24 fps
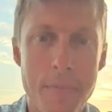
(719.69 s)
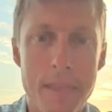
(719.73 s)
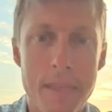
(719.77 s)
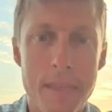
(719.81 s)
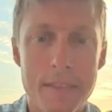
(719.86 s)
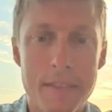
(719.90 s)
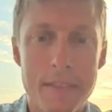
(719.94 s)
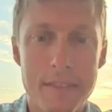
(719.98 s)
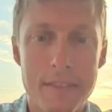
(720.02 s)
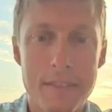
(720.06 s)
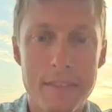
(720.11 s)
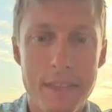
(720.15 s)

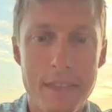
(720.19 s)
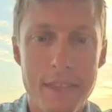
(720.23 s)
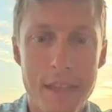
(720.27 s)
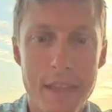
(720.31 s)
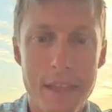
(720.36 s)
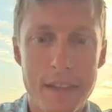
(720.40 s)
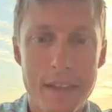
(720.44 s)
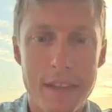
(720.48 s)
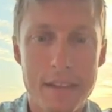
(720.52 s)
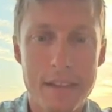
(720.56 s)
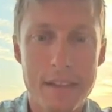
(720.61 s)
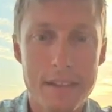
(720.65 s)
that
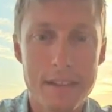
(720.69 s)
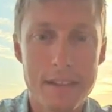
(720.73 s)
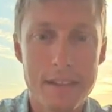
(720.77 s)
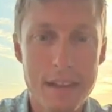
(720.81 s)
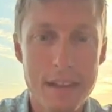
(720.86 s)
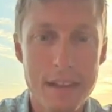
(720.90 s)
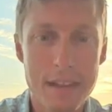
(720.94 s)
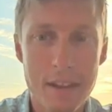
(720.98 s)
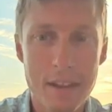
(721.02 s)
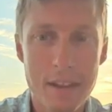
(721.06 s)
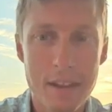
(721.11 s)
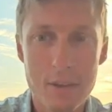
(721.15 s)
can
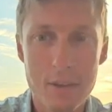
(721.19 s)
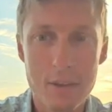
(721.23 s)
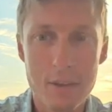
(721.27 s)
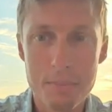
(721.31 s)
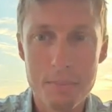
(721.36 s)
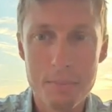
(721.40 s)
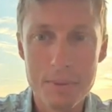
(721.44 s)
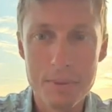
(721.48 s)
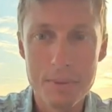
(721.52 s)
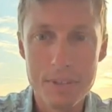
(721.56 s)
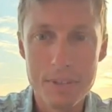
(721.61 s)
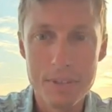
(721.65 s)
now
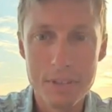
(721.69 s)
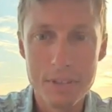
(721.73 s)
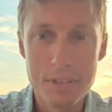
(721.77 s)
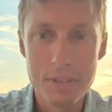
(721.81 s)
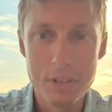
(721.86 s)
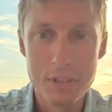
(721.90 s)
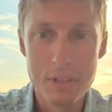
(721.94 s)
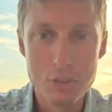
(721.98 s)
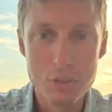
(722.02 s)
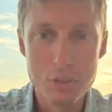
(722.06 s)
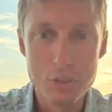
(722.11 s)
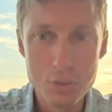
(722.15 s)
be
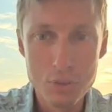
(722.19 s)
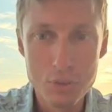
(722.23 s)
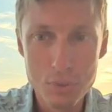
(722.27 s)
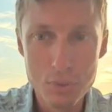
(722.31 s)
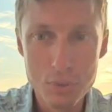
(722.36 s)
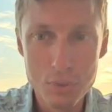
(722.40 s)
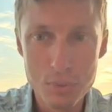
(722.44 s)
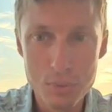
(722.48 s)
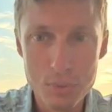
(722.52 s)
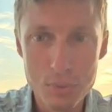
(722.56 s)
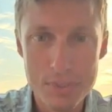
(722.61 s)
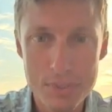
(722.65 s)

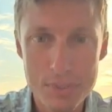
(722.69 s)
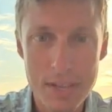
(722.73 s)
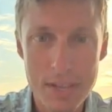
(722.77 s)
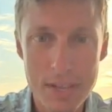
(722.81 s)
used as